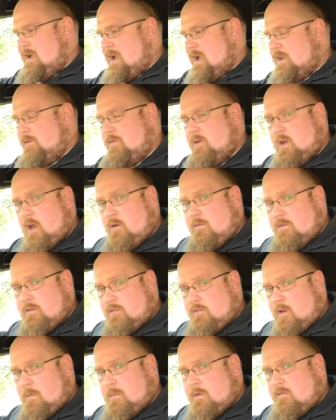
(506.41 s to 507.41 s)
And if you go for
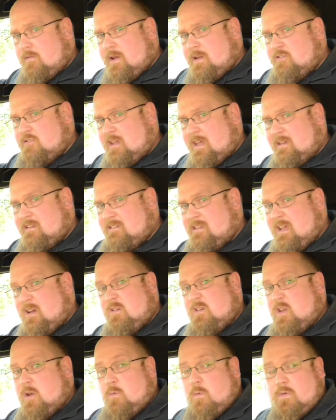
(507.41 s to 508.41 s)
the top of the range
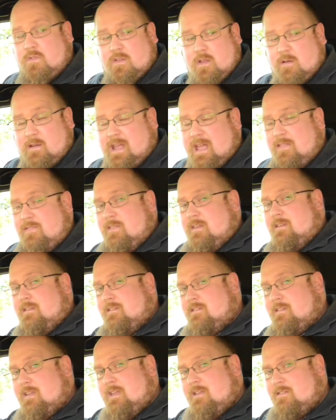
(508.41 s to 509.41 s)
XL, you also get
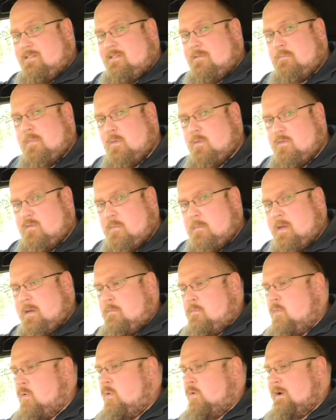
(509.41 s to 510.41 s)
these seats but with a
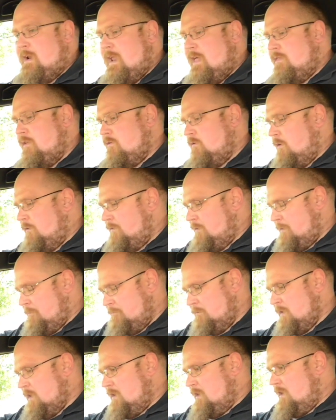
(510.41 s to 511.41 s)
bit more leather on
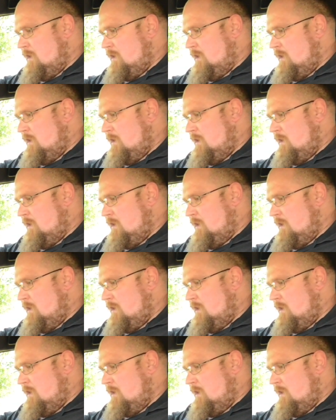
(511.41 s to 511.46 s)
them.